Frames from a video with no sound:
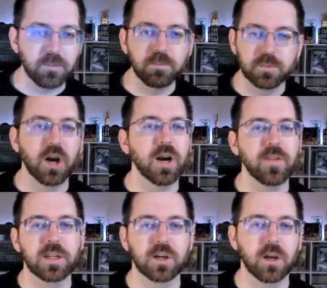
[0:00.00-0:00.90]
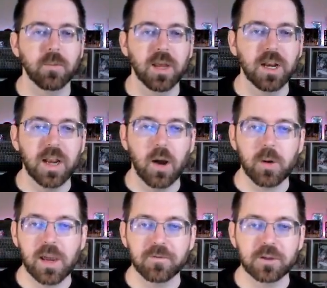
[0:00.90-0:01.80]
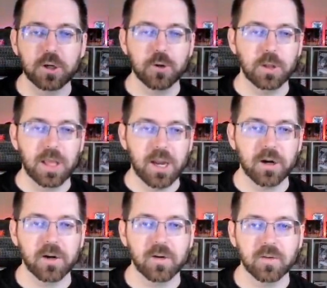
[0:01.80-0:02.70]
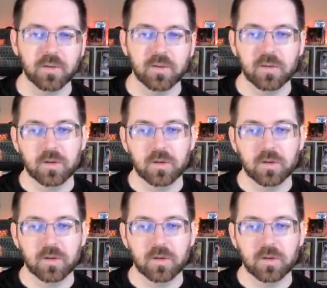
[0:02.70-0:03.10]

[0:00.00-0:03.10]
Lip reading: Sorry, that took a minute. Now we have 2 letters.